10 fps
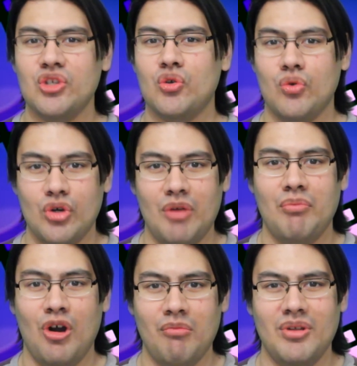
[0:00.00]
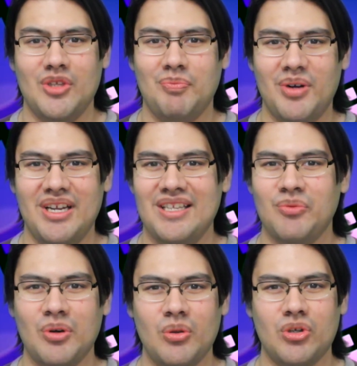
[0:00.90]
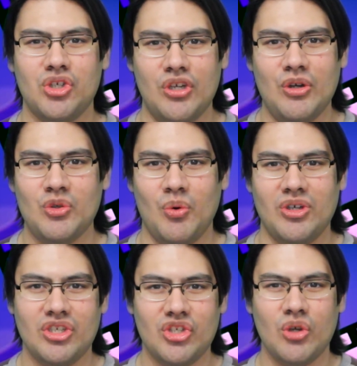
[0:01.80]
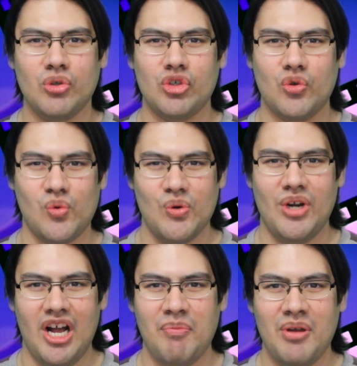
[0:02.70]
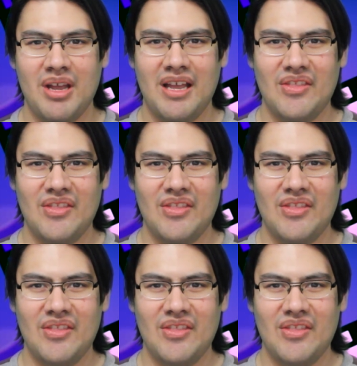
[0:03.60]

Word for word: screwed up moments, but it's one of those shows where it's just so screwed up